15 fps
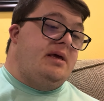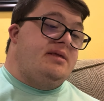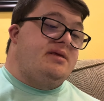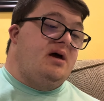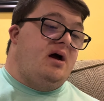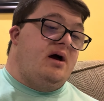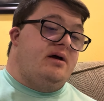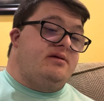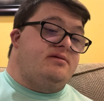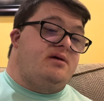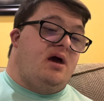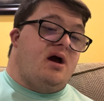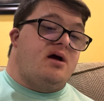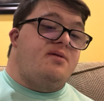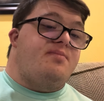Dunn,
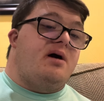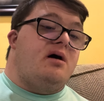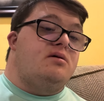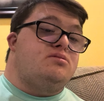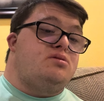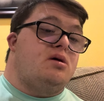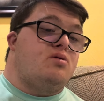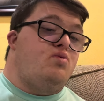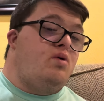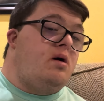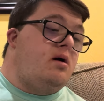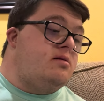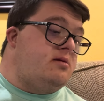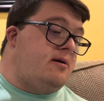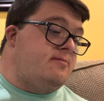talking about Sick
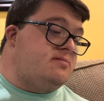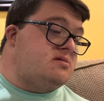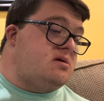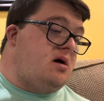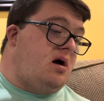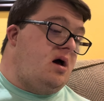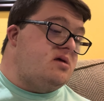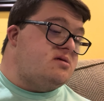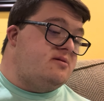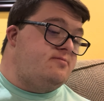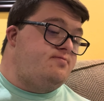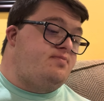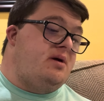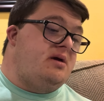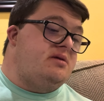Random, Scars
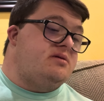and B.